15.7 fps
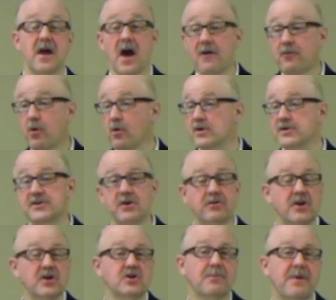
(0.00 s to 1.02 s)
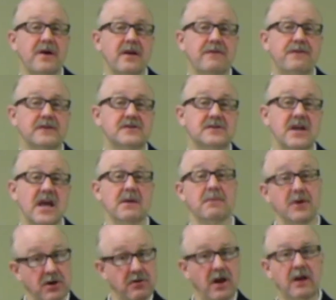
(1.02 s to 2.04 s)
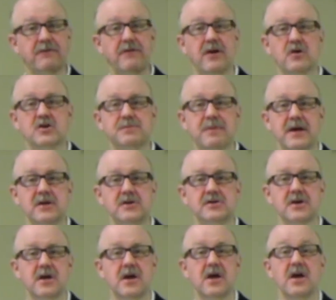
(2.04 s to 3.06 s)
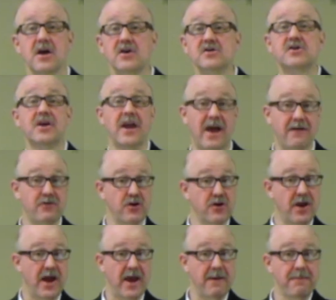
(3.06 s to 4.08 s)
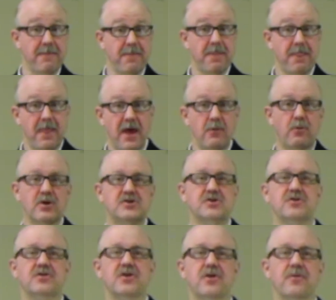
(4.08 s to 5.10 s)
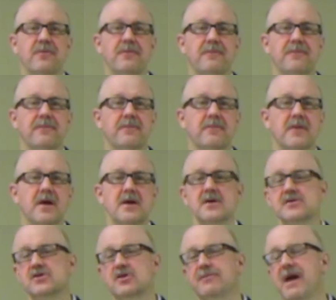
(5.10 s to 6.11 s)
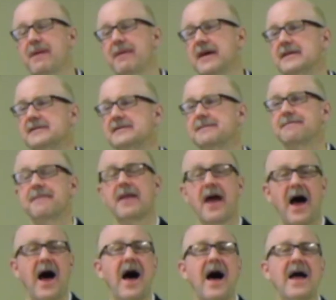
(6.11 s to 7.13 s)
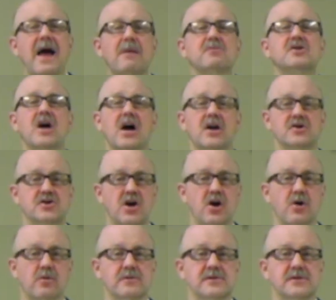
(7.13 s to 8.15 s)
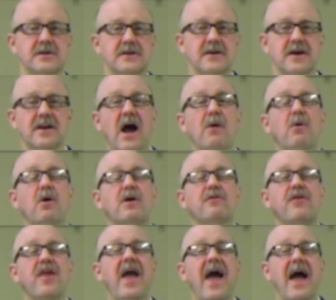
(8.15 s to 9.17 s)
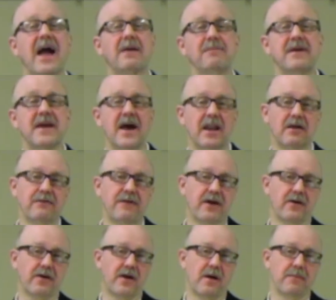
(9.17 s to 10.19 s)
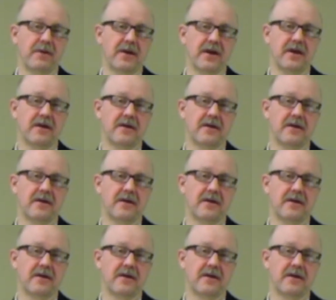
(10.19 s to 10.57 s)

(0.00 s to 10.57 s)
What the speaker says: Of course, your initial benefit statement, your elevator speech, is going to have your name and what you do. So maybe it's, "Hi, I'm John Jones, and I work for the Acme Elevator Company."